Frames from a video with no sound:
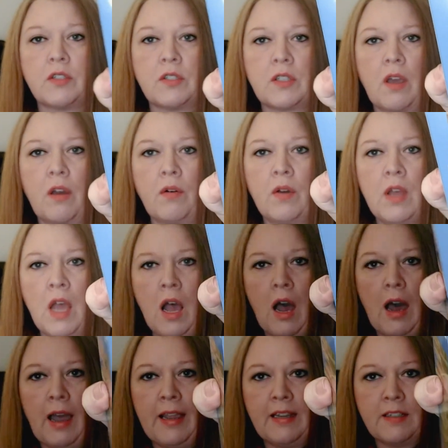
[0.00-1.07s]
So
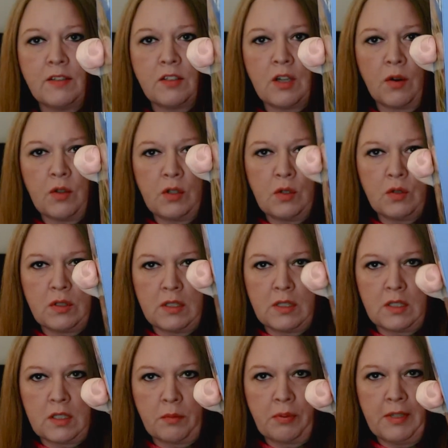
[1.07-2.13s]
I don't use
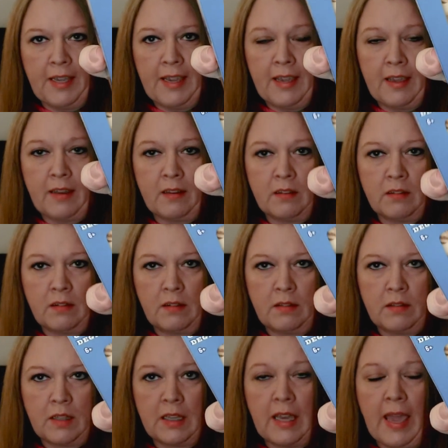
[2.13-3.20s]
this to play
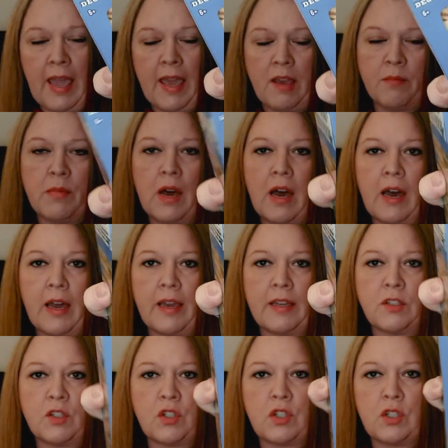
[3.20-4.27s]
the game.
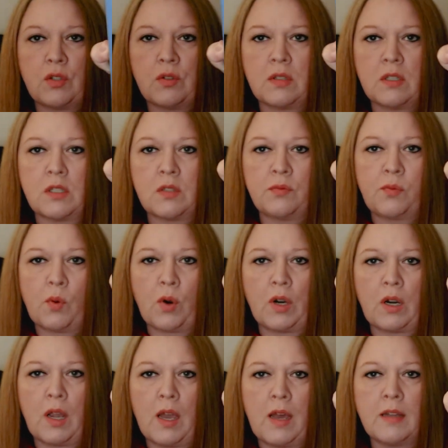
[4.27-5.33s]
I just use this
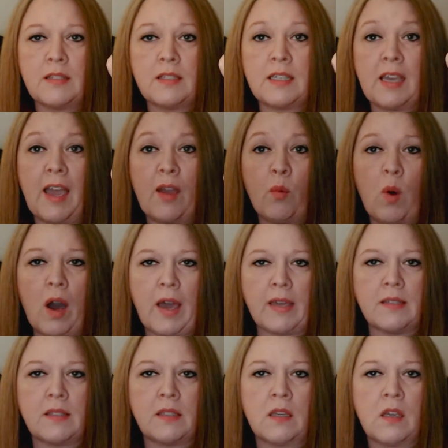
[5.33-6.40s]
for uh, D I
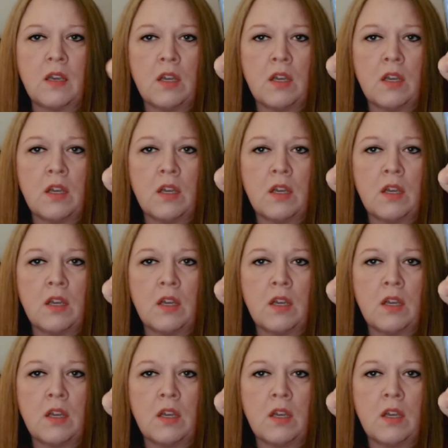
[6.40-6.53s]
Ys.